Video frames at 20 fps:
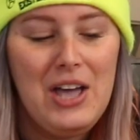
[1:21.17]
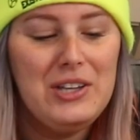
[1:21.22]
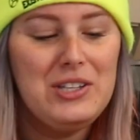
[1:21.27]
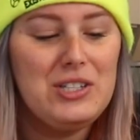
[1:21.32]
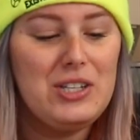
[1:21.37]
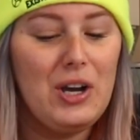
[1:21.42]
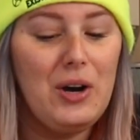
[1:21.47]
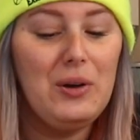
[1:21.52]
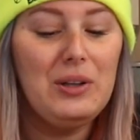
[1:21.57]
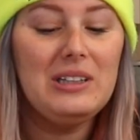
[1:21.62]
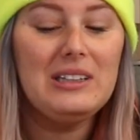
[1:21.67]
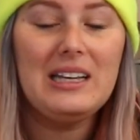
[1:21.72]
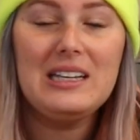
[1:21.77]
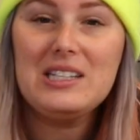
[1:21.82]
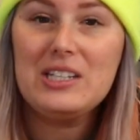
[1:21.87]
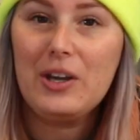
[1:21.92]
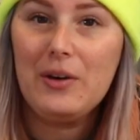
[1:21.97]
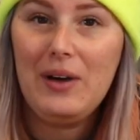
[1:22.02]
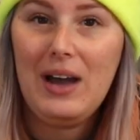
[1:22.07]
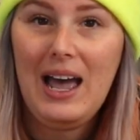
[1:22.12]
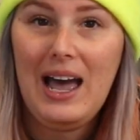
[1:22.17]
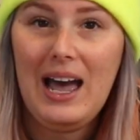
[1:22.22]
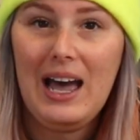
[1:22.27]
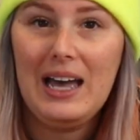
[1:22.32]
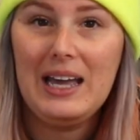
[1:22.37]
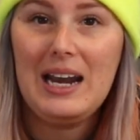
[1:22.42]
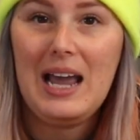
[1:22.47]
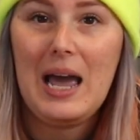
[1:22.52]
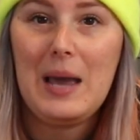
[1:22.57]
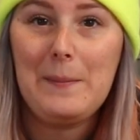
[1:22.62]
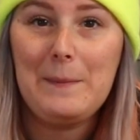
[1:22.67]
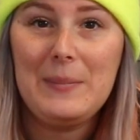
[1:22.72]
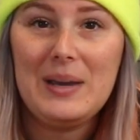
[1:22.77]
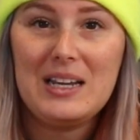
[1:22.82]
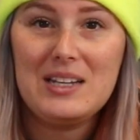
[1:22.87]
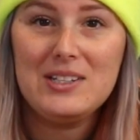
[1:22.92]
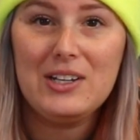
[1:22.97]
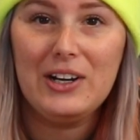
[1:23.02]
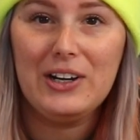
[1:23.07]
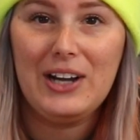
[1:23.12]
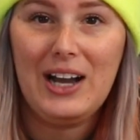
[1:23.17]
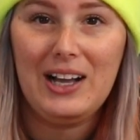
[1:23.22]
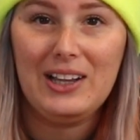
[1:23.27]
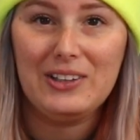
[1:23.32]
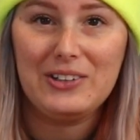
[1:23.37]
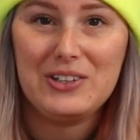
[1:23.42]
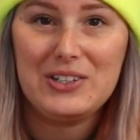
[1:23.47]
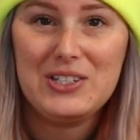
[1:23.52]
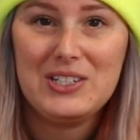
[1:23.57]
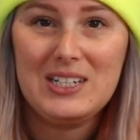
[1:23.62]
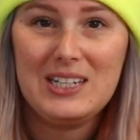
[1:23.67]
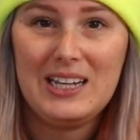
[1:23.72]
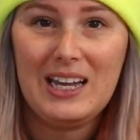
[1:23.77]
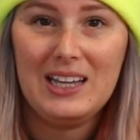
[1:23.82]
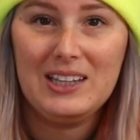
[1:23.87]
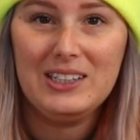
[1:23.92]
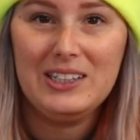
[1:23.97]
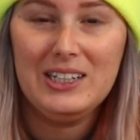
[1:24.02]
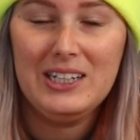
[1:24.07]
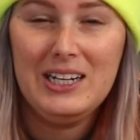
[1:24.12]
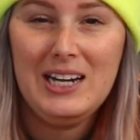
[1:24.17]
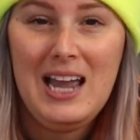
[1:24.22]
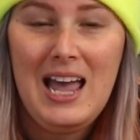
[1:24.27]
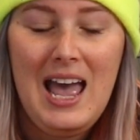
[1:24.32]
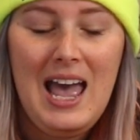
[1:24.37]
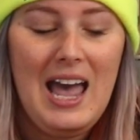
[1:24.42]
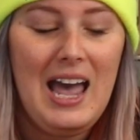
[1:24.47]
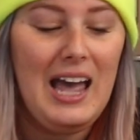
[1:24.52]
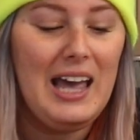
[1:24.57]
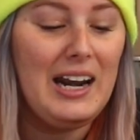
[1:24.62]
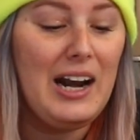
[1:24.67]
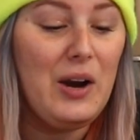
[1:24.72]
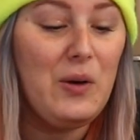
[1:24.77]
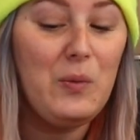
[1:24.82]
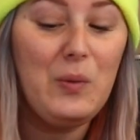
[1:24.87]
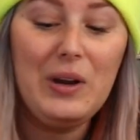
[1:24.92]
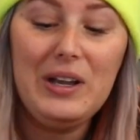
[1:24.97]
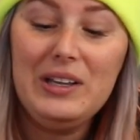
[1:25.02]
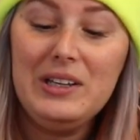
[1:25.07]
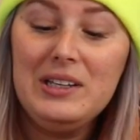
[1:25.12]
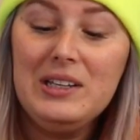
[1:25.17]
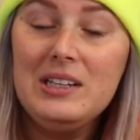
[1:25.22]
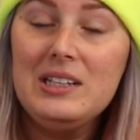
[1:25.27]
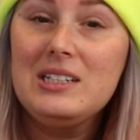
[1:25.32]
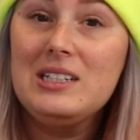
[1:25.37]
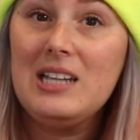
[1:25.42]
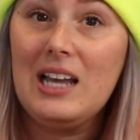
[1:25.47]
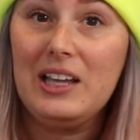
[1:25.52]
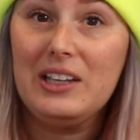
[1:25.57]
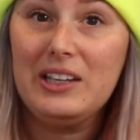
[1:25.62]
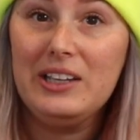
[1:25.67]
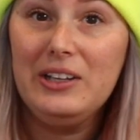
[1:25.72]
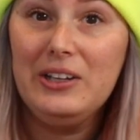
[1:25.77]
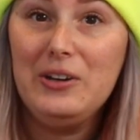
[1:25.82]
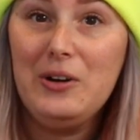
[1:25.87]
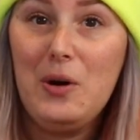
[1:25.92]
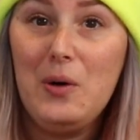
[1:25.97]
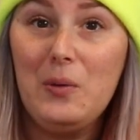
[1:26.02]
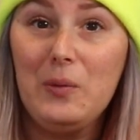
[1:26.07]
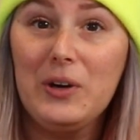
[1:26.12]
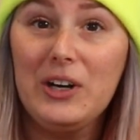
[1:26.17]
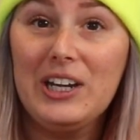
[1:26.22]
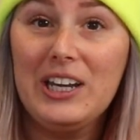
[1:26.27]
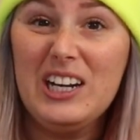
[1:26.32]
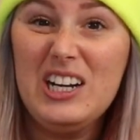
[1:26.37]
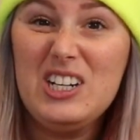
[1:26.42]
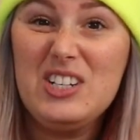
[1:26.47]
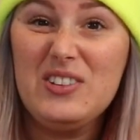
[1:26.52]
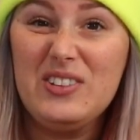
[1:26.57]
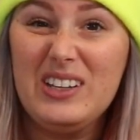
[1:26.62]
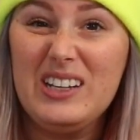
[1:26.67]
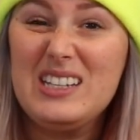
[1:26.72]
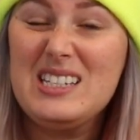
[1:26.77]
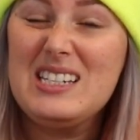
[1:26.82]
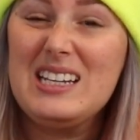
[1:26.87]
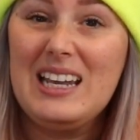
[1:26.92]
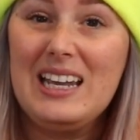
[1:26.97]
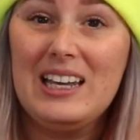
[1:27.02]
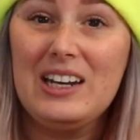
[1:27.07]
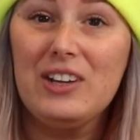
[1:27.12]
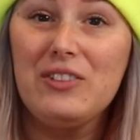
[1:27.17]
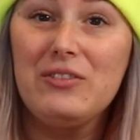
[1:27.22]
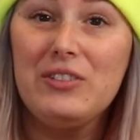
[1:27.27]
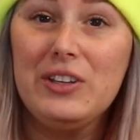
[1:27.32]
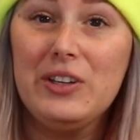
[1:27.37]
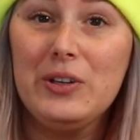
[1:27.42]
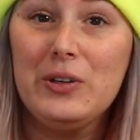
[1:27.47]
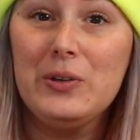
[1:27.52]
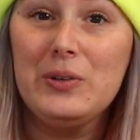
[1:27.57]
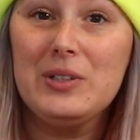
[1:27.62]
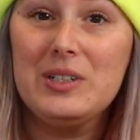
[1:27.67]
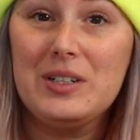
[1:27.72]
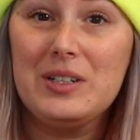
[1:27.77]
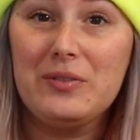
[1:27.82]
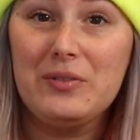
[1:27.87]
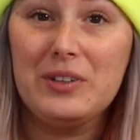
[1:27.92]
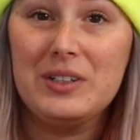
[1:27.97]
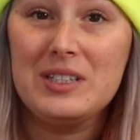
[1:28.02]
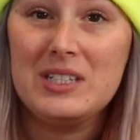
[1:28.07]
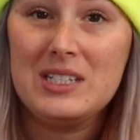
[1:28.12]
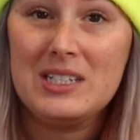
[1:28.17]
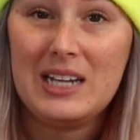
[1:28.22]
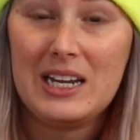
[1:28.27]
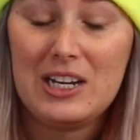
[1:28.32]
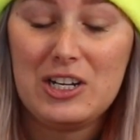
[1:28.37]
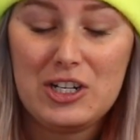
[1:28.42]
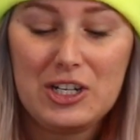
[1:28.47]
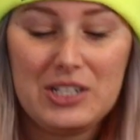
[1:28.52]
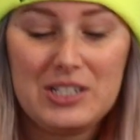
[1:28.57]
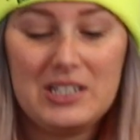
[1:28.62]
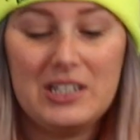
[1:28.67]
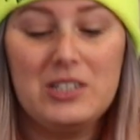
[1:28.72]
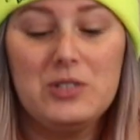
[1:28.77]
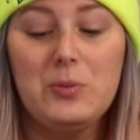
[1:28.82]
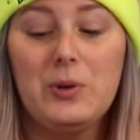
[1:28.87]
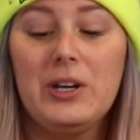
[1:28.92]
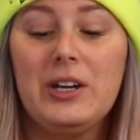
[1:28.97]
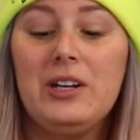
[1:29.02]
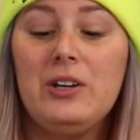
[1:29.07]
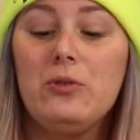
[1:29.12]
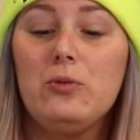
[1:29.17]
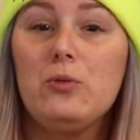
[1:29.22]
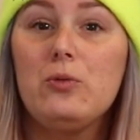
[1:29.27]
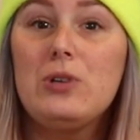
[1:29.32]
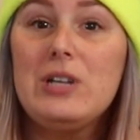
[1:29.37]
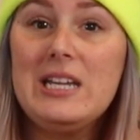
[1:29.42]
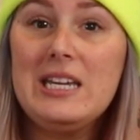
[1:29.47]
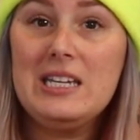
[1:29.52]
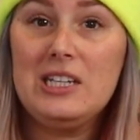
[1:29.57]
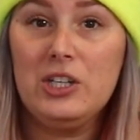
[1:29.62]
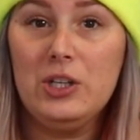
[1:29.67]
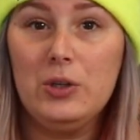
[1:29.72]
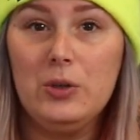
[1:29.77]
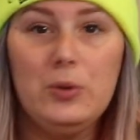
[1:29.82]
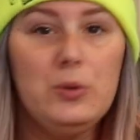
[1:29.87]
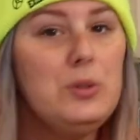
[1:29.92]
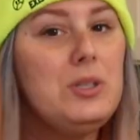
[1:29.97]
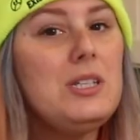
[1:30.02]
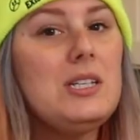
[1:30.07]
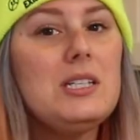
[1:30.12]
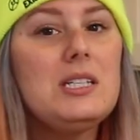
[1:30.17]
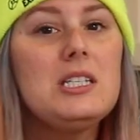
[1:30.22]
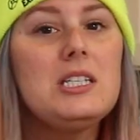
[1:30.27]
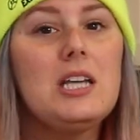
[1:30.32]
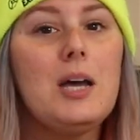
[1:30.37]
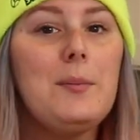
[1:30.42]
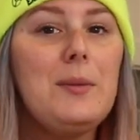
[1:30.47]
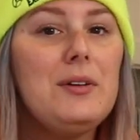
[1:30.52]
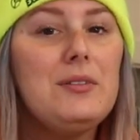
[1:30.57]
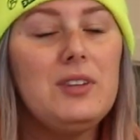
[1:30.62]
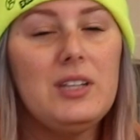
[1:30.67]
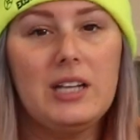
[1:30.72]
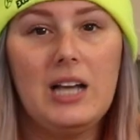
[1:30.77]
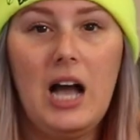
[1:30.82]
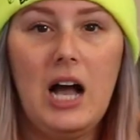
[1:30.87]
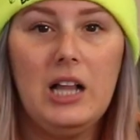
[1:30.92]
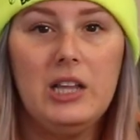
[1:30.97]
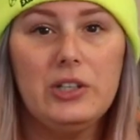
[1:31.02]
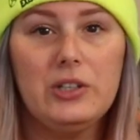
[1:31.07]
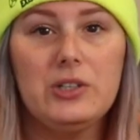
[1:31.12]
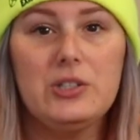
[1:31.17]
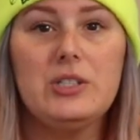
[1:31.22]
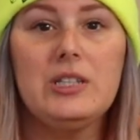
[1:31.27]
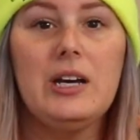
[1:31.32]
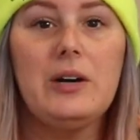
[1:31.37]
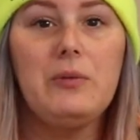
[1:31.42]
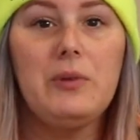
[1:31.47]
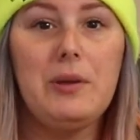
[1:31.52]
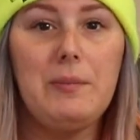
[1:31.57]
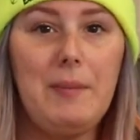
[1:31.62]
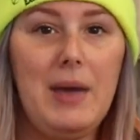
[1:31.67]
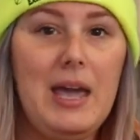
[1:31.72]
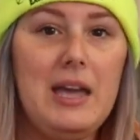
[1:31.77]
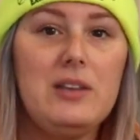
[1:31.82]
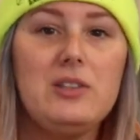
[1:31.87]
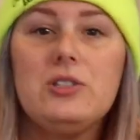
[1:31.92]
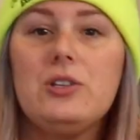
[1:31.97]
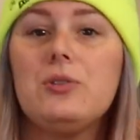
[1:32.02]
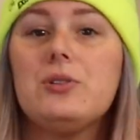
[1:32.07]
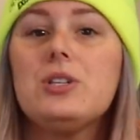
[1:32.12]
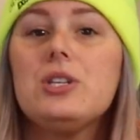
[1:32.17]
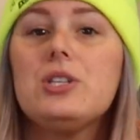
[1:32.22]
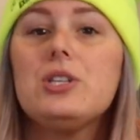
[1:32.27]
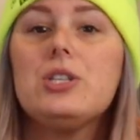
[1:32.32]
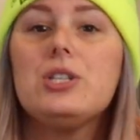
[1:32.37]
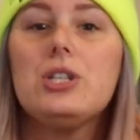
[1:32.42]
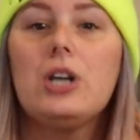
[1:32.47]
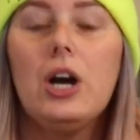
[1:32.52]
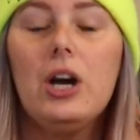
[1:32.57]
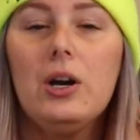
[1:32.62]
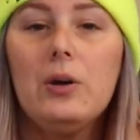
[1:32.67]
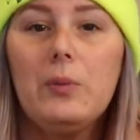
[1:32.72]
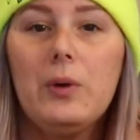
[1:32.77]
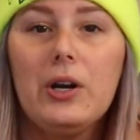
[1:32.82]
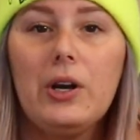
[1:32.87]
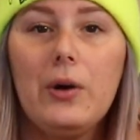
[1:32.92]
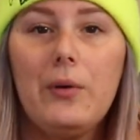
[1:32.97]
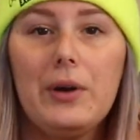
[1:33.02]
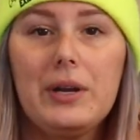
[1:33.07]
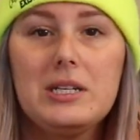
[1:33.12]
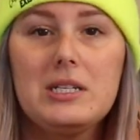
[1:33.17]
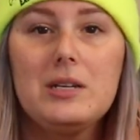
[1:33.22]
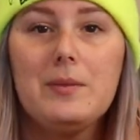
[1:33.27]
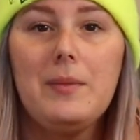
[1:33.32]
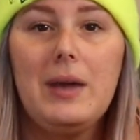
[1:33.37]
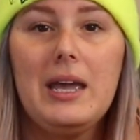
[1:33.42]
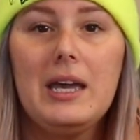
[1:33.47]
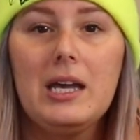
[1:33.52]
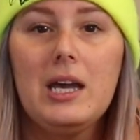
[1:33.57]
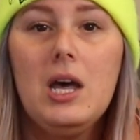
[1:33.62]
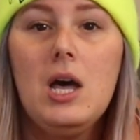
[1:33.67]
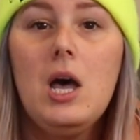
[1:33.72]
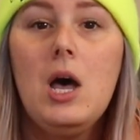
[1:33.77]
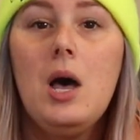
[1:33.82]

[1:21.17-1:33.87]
So let's go ahead and mix our colors together, and I will tell you, we're gonna do this in a few different stages because we're gonna reuse some of the colors that we make. So to start, we're going to make